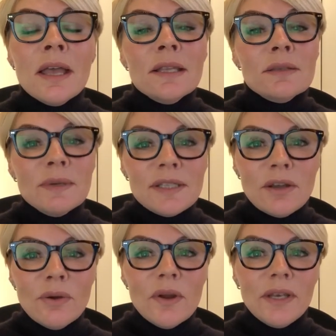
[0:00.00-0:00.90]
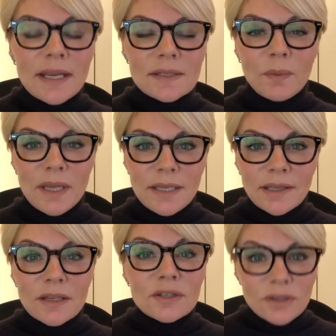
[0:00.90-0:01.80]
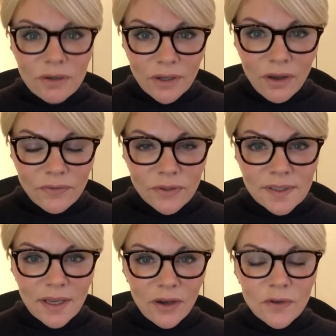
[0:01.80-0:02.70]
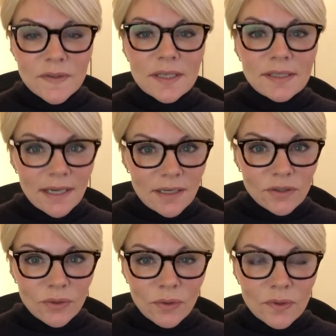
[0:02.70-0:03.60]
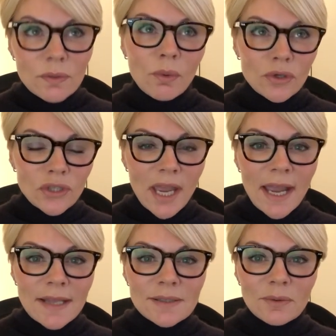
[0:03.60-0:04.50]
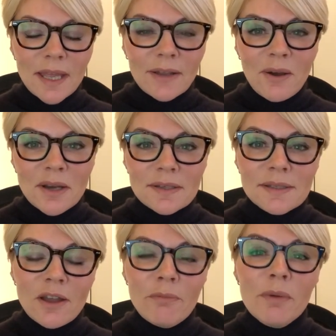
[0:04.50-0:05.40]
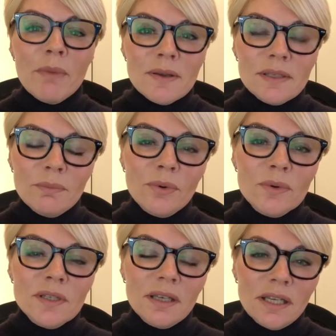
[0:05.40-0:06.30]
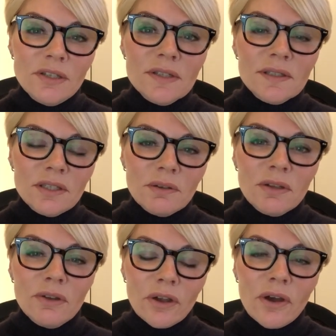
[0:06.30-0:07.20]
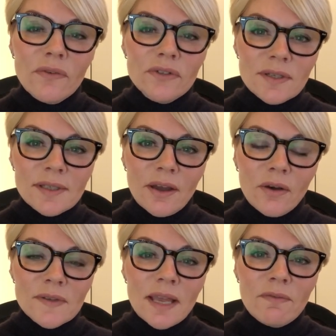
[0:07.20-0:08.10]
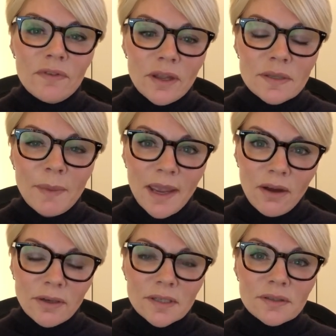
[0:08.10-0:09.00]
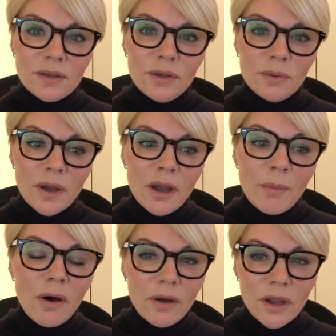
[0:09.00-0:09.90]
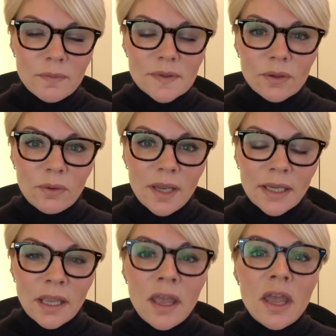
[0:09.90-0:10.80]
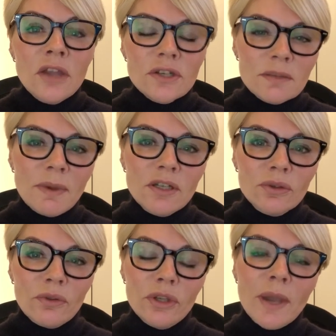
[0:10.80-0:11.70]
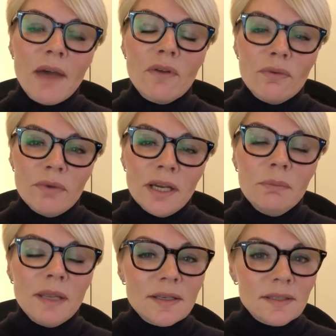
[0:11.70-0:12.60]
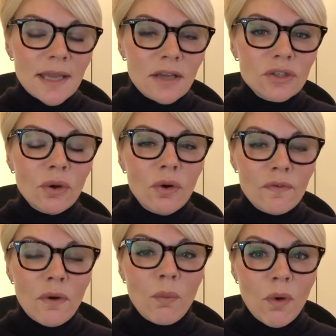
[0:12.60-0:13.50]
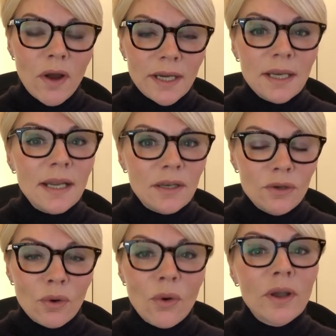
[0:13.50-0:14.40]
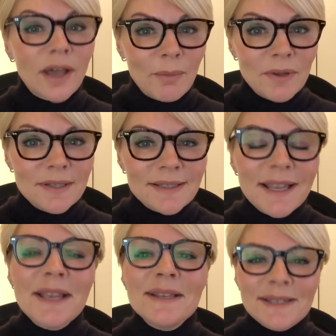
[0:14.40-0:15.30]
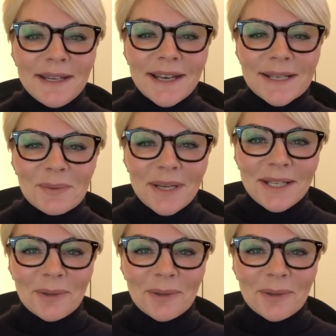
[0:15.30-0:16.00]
So until next week, do look after yourselves, stay indoors, wash your hands, and all that kind of stuff. But most importantly, just look after yourselves. And for those parents who um, are homeschooling, just make sure that you have a really big stash of wine in your cupboards. See you next week.